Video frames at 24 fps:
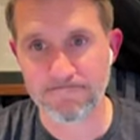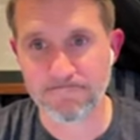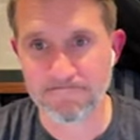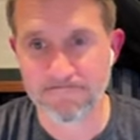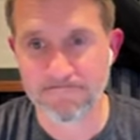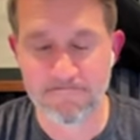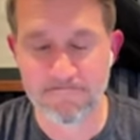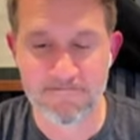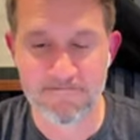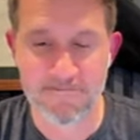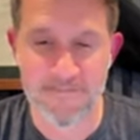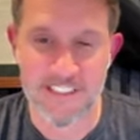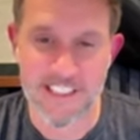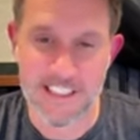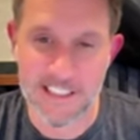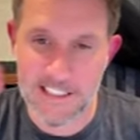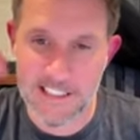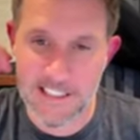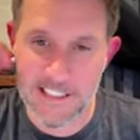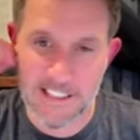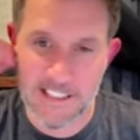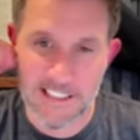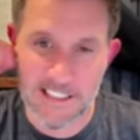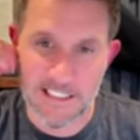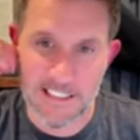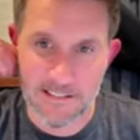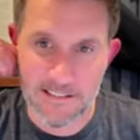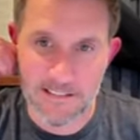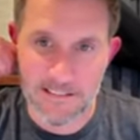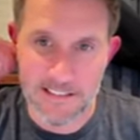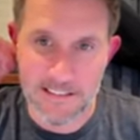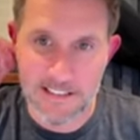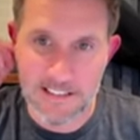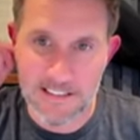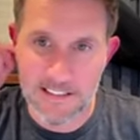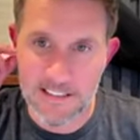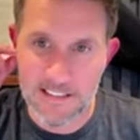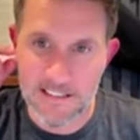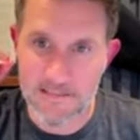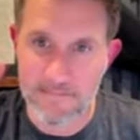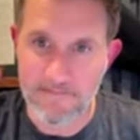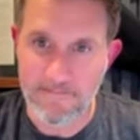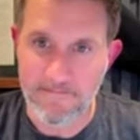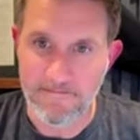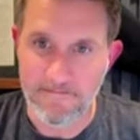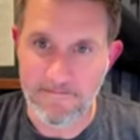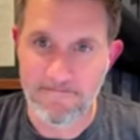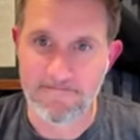Yeah, that moon dust is something
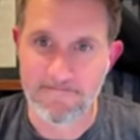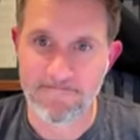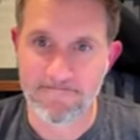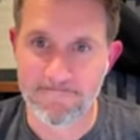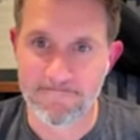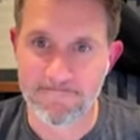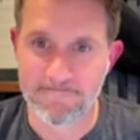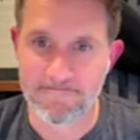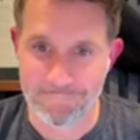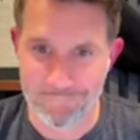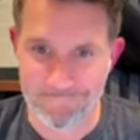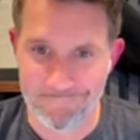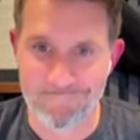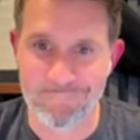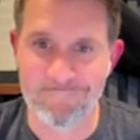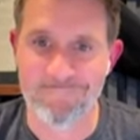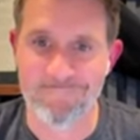else over there.